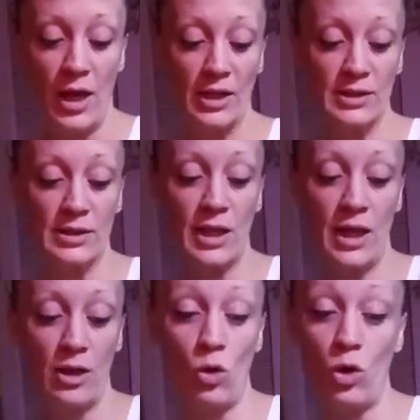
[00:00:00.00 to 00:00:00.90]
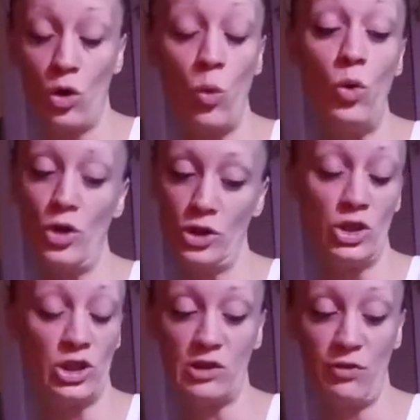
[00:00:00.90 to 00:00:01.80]
And it's like, or or
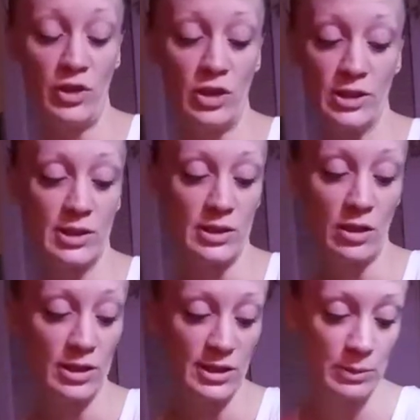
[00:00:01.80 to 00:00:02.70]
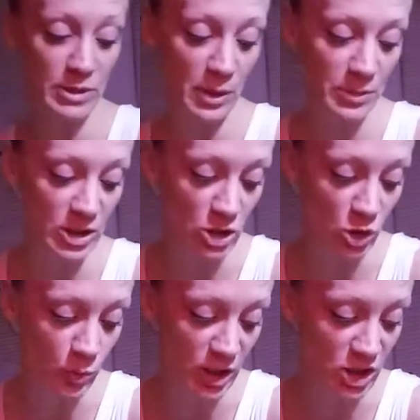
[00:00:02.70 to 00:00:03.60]
you're just feeling stuck in some type of
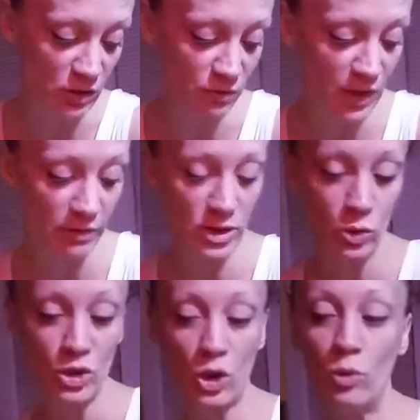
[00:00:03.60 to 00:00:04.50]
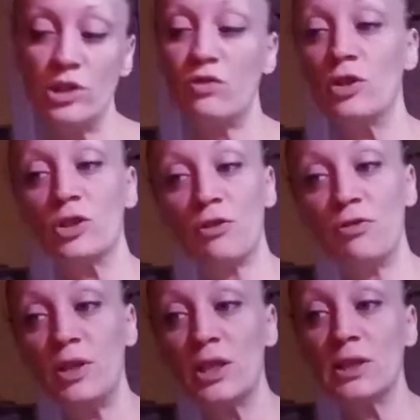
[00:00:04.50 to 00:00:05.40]
situation. Five of Swords always feeling
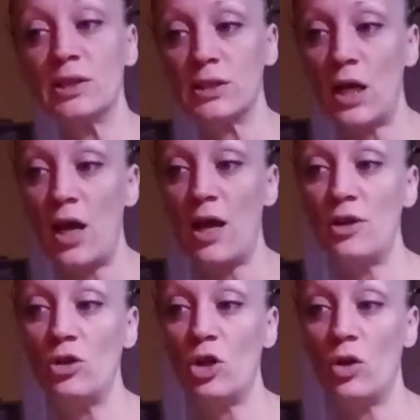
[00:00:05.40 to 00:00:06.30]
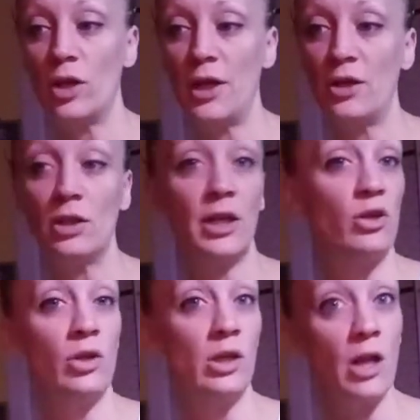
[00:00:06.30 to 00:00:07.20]
defeated, sad. You know, like
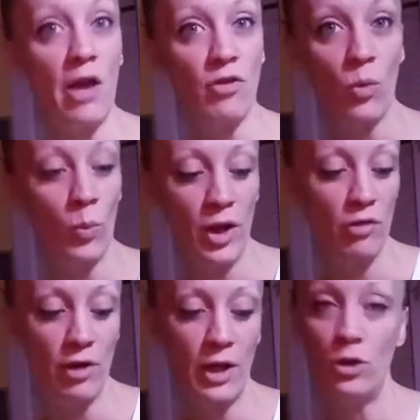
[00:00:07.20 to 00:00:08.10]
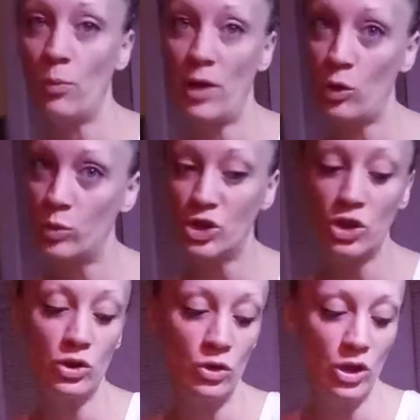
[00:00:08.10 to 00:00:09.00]
like you can never win, right? No matter what
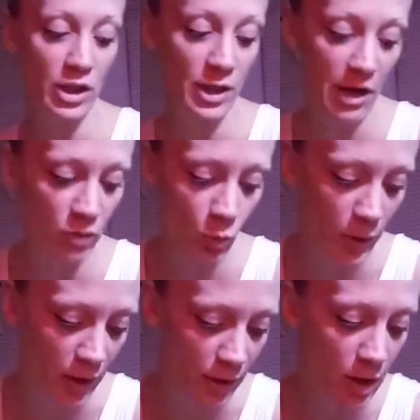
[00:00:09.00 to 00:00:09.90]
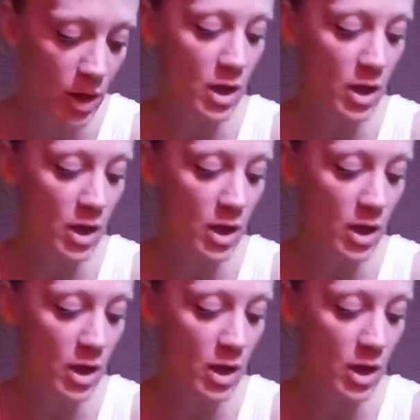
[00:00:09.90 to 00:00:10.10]
you do, you can never win.